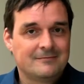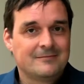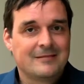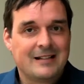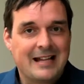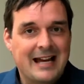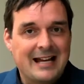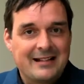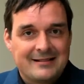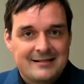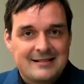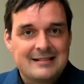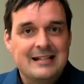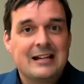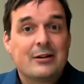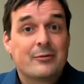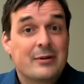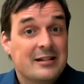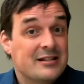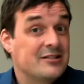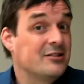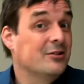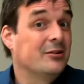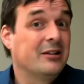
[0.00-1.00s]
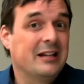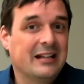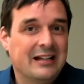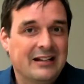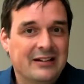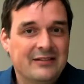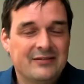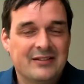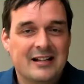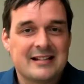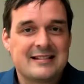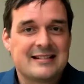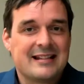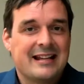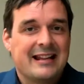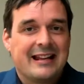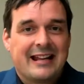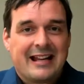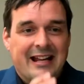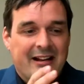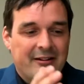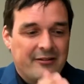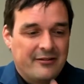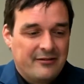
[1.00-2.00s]
that sequence you give, let's say
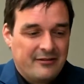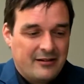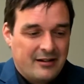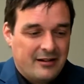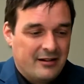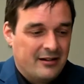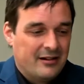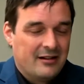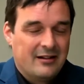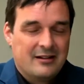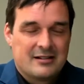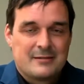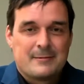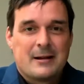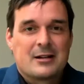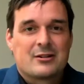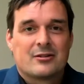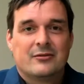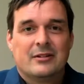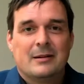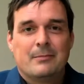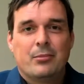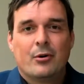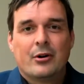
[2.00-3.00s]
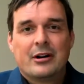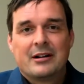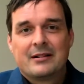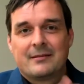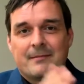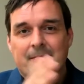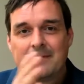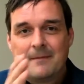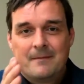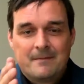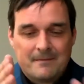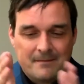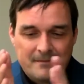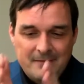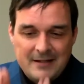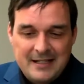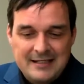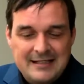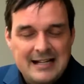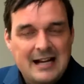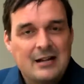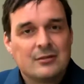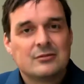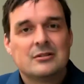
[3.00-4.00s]
they get a, a special report,
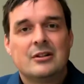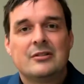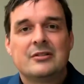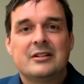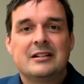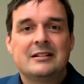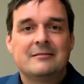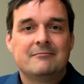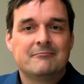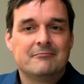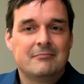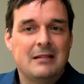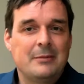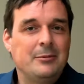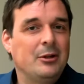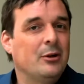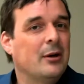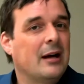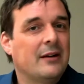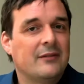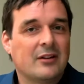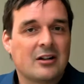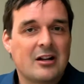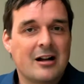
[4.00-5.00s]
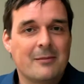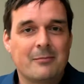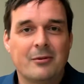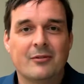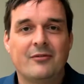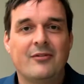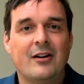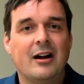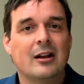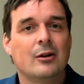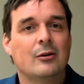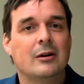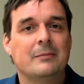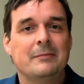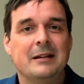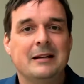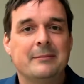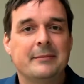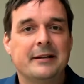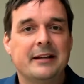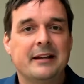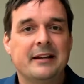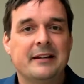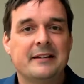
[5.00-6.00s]
they download it, maybe you have a couple follow-up
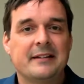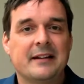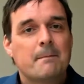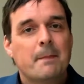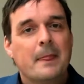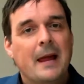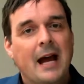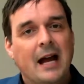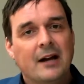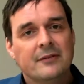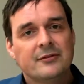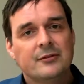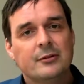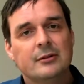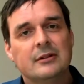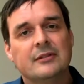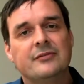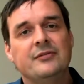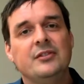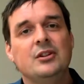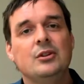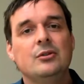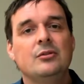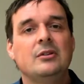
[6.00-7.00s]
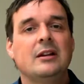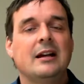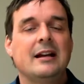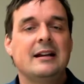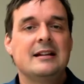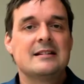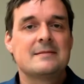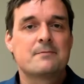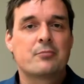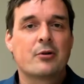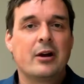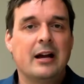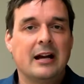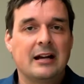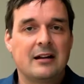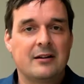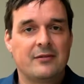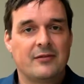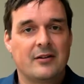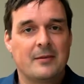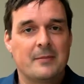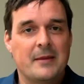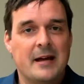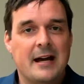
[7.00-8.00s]
emails. After a few days break
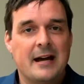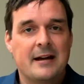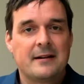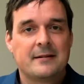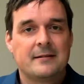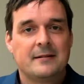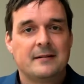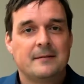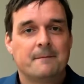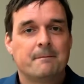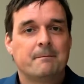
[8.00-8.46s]
from that,